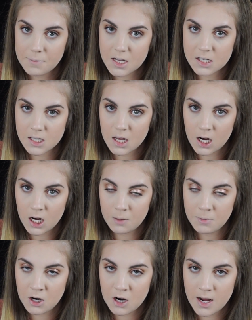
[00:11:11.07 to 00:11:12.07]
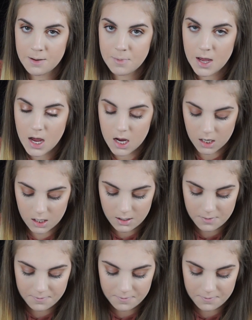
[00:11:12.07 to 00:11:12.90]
these on, and I'll be right back.